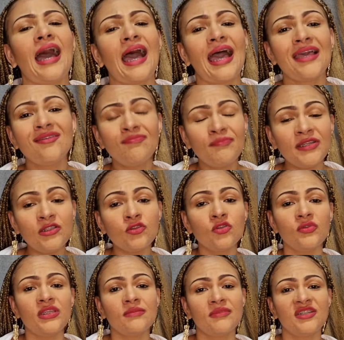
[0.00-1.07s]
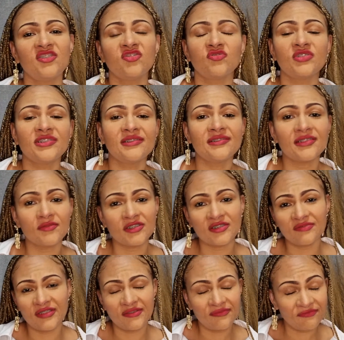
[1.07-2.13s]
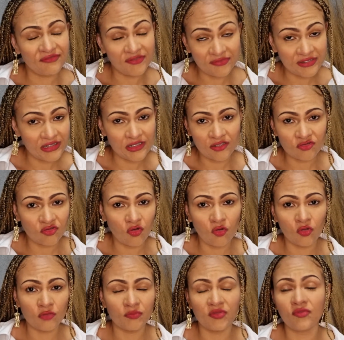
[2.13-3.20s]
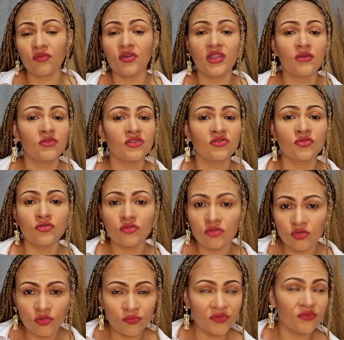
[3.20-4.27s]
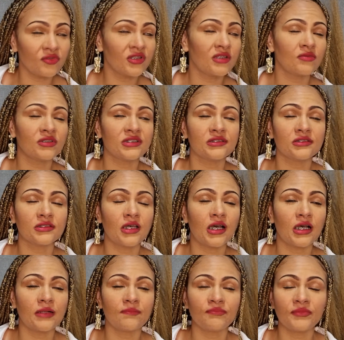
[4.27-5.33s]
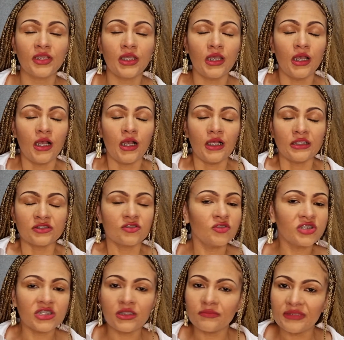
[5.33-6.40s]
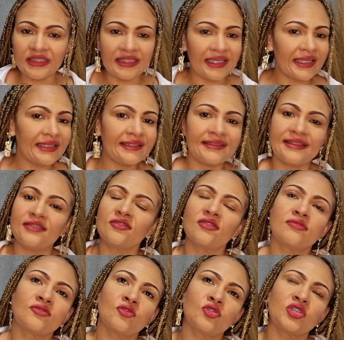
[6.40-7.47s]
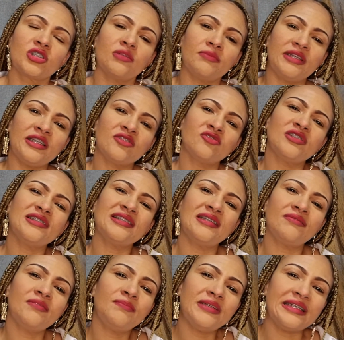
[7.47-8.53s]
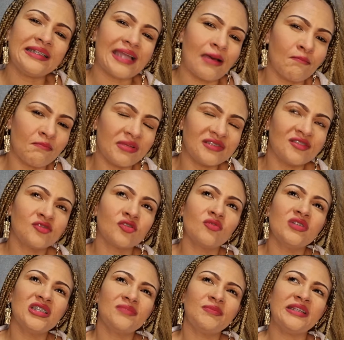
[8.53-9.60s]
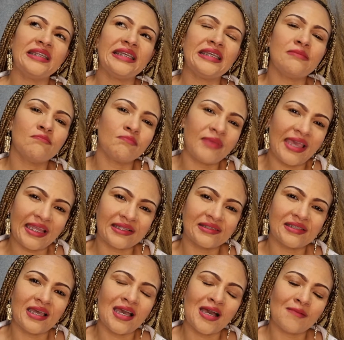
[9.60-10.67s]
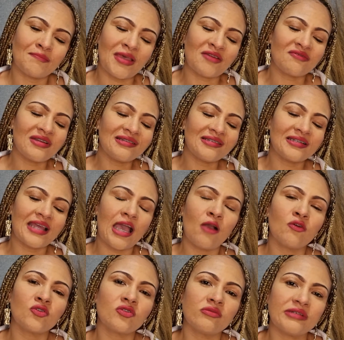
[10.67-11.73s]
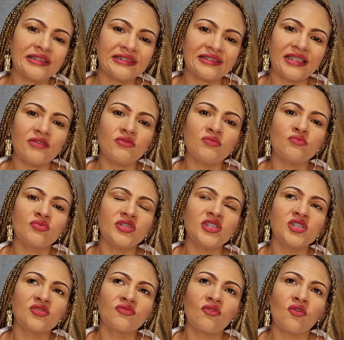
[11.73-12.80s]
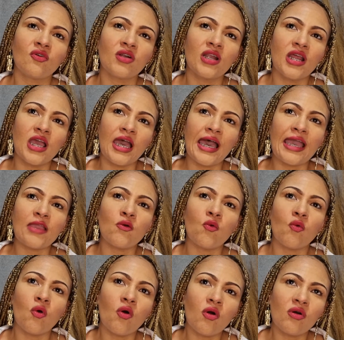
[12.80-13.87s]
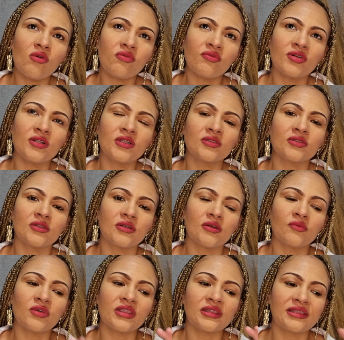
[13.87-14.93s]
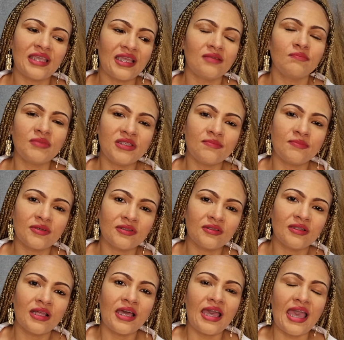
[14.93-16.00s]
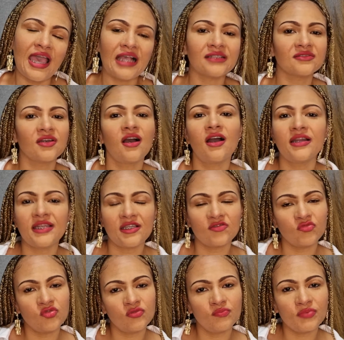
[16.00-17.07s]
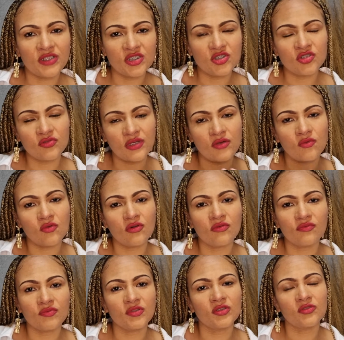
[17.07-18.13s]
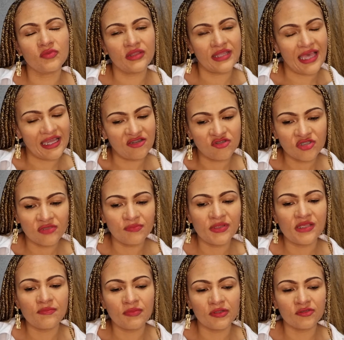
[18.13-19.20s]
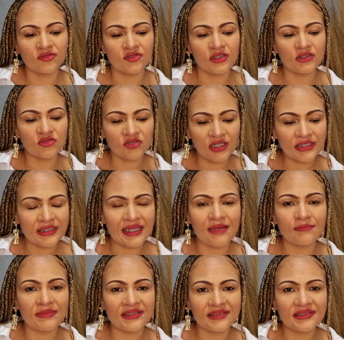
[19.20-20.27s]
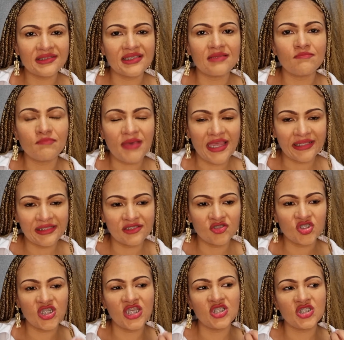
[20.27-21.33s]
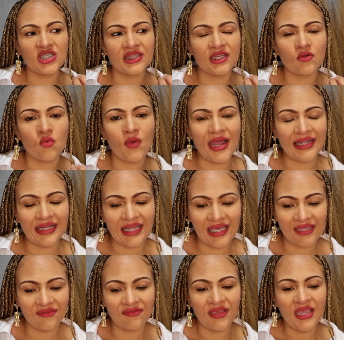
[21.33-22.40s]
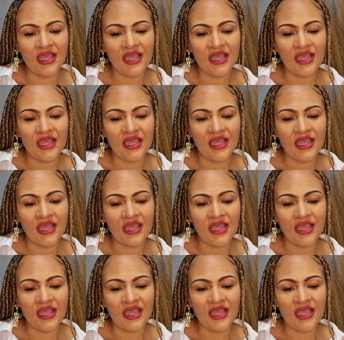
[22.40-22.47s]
I've been doing ministry since I was 15 years old, before there was YouTube, before there was social media, any sense of social media. So it's never been numbers, it's always been impact. My friends and I would always say we preach for a wall filled with 10 people as hard as we would preach to a wall filled with 100 people. So it's not numbers, it's impact. It's changing that one life.